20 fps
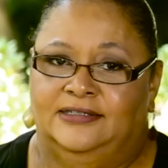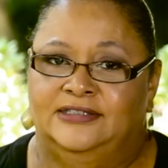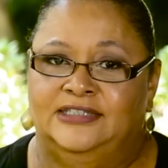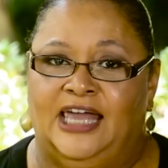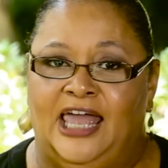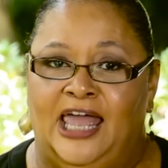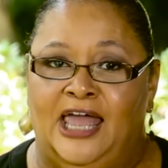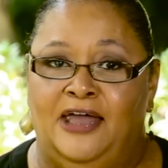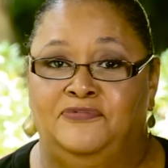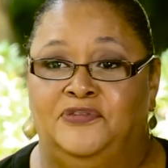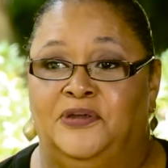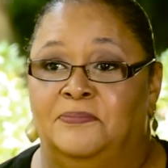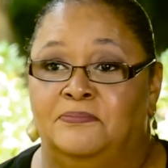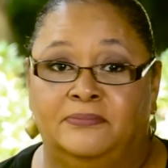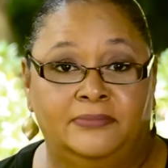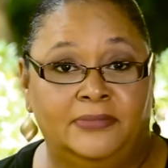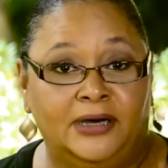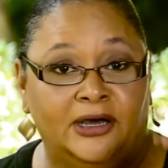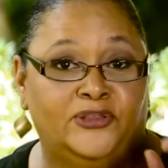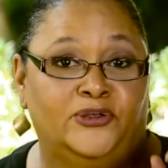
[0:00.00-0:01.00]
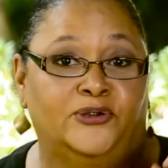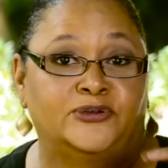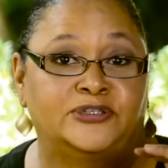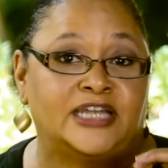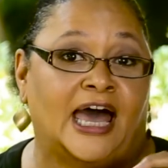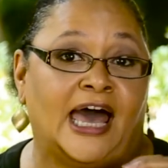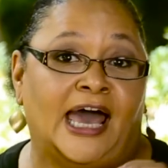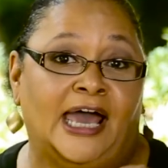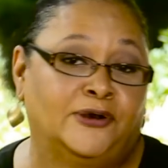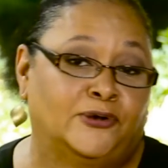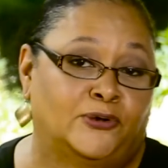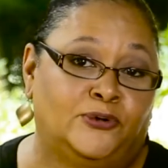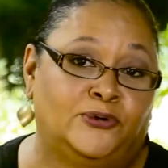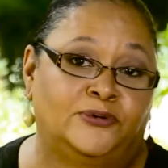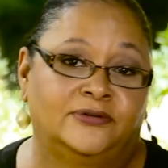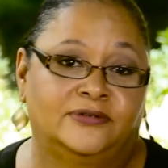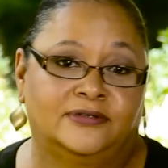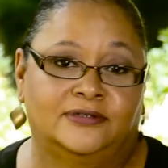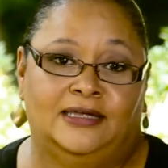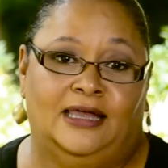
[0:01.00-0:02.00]
To have the mother title,
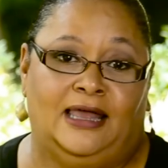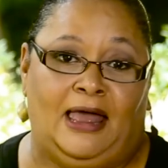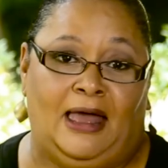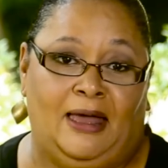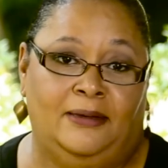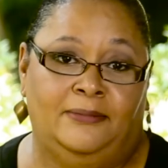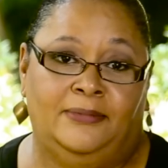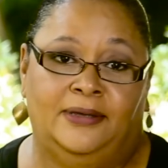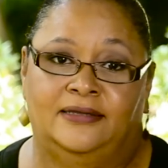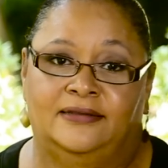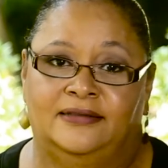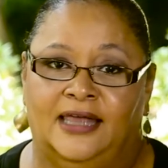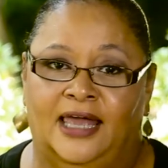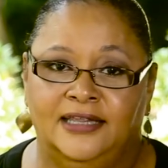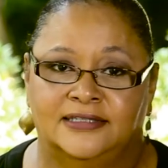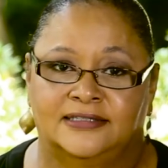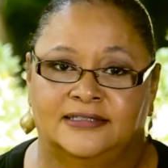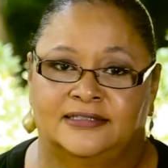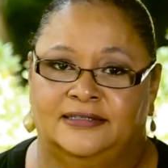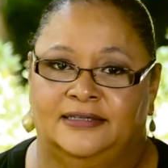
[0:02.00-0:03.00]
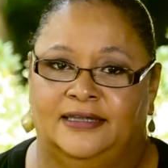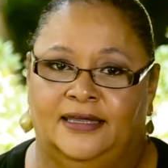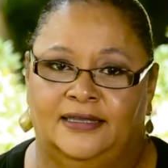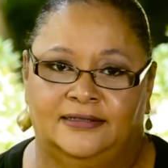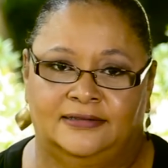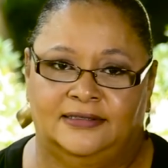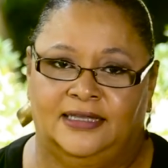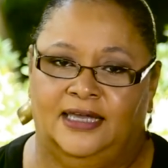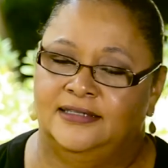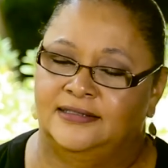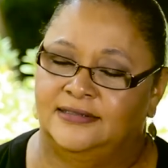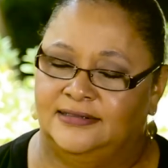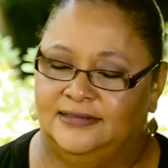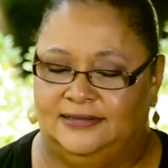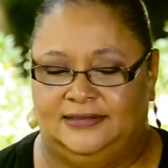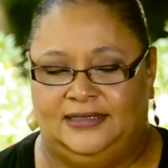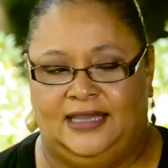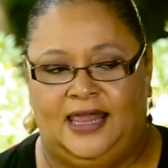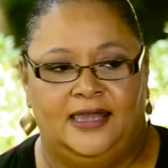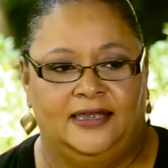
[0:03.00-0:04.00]
I mean, that's
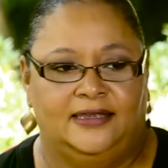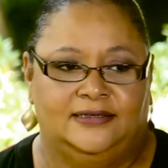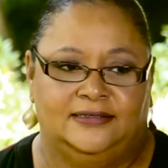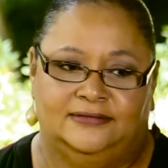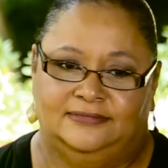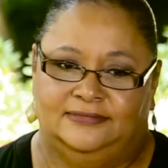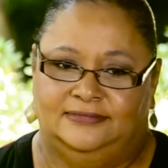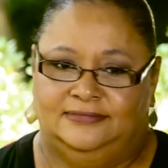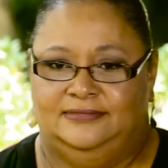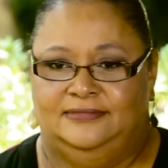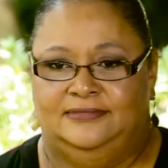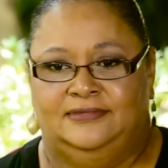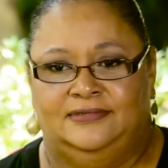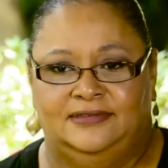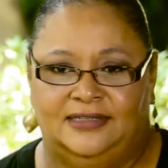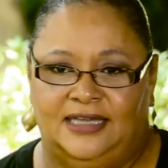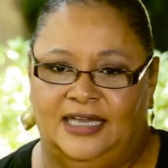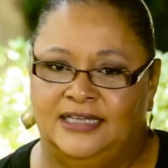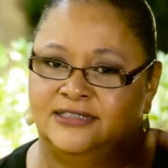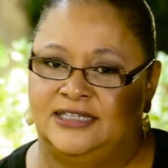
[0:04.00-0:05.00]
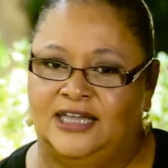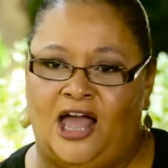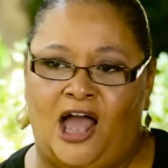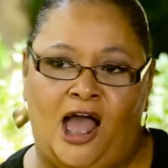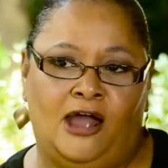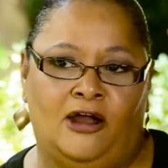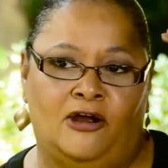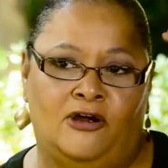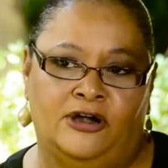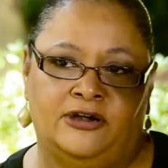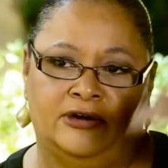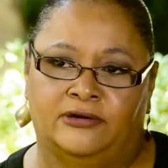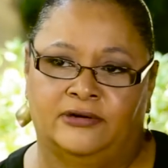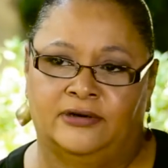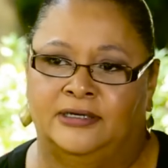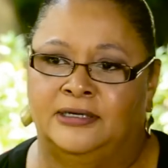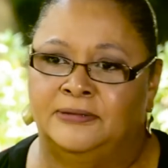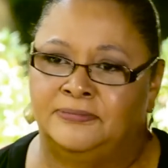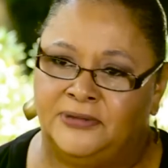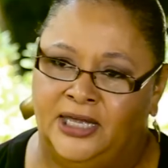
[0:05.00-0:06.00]
high
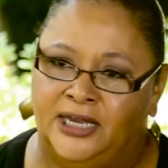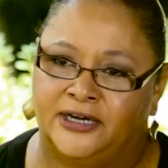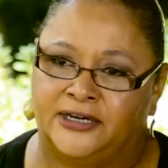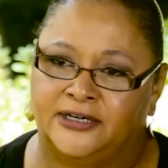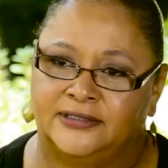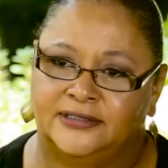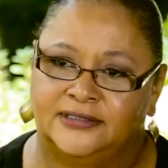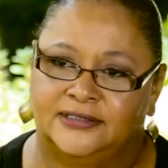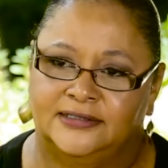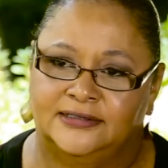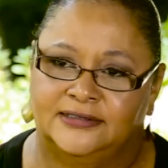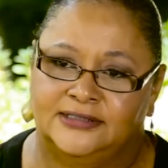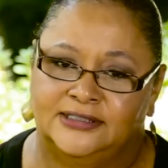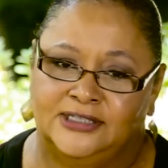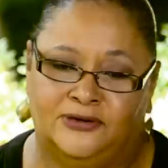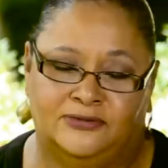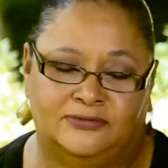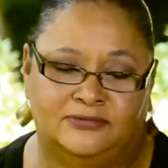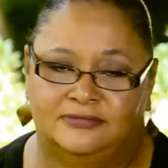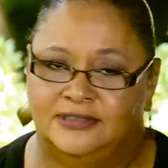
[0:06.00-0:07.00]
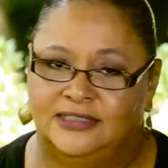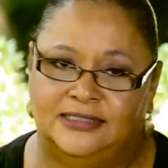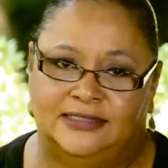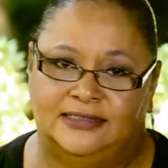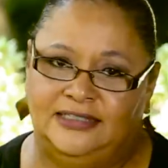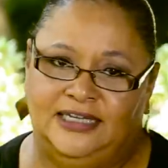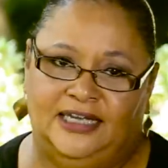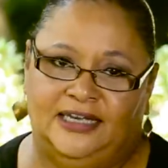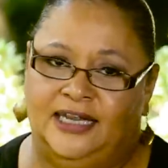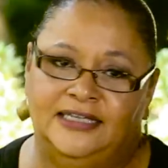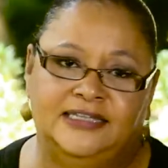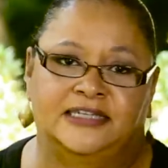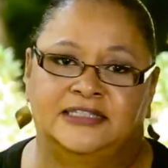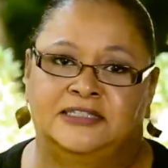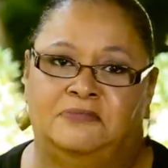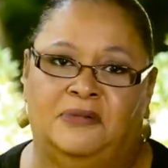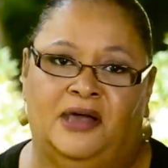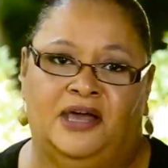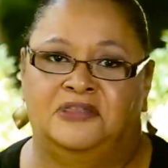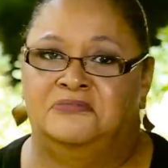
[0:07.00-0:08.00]
honor up there. So, yeah, that
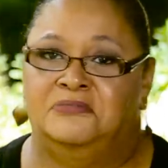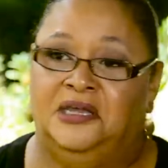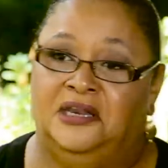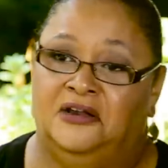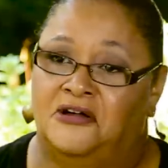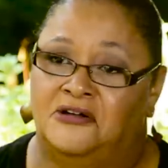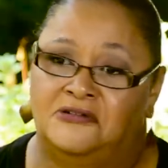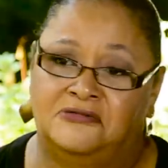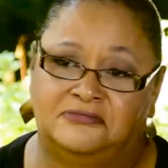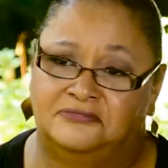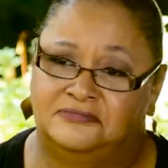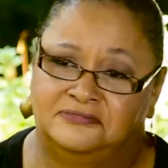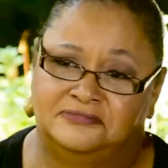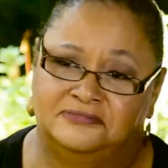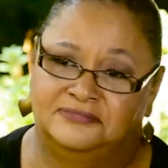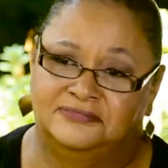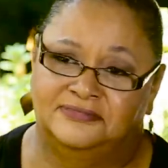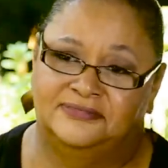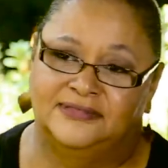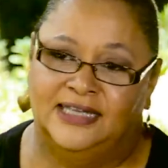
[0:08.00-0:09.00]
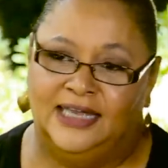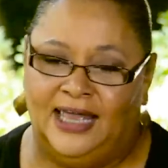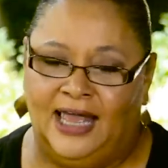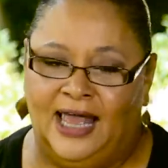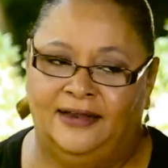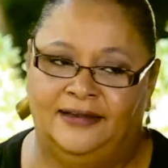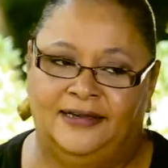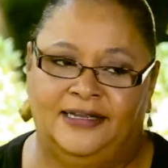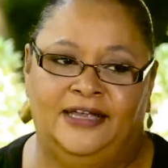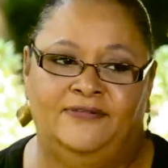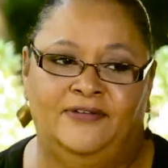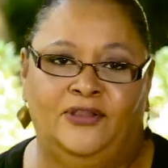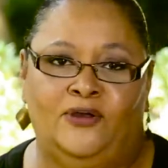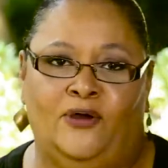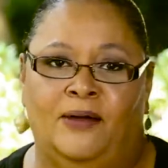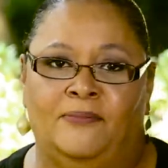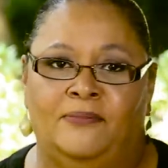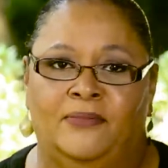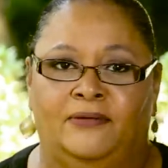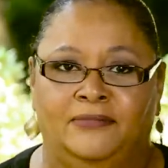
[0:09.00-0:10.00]
doesn't bother me at all. Even
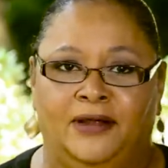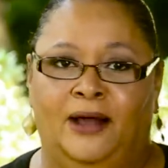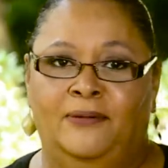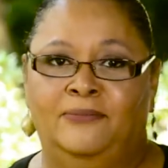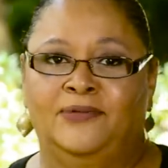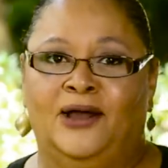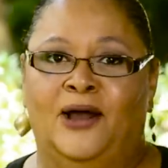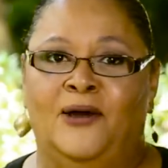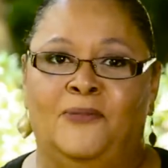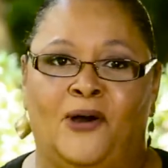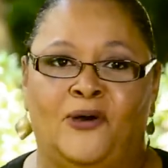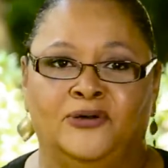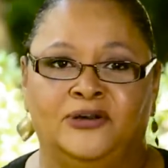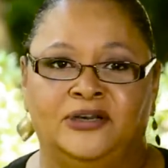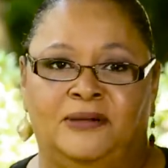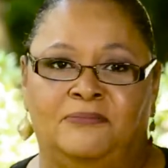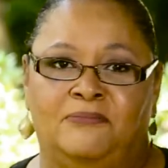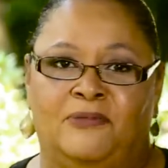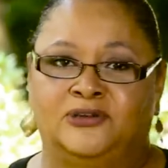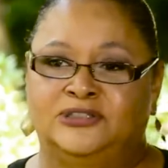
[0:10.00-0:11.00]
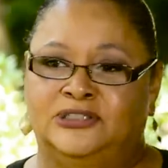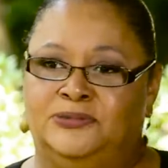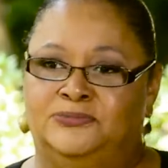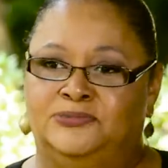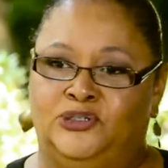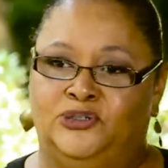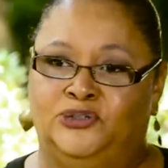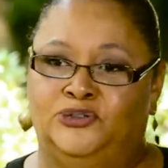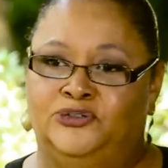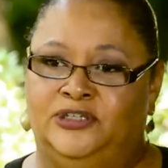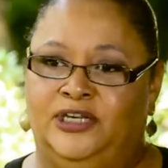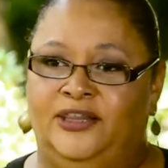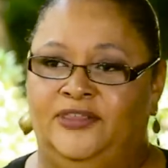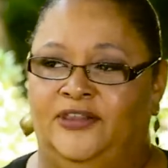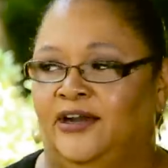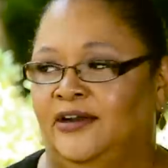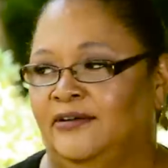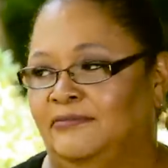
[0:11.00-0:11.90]
though I'm older than most of them children in there.